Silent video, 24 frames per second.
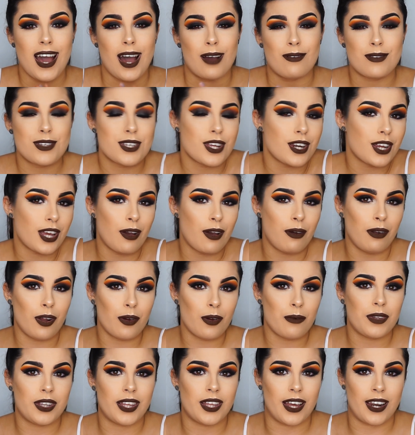I'm just gonna go
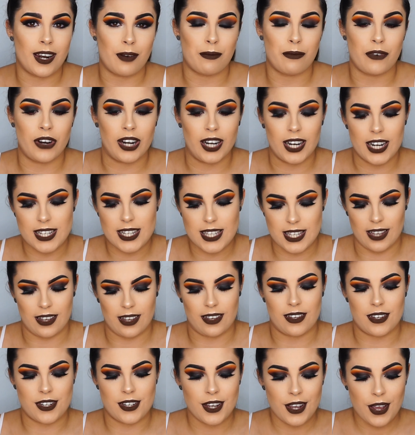along with it and I'm really
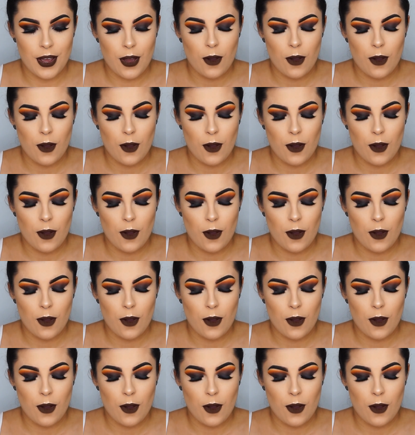excited.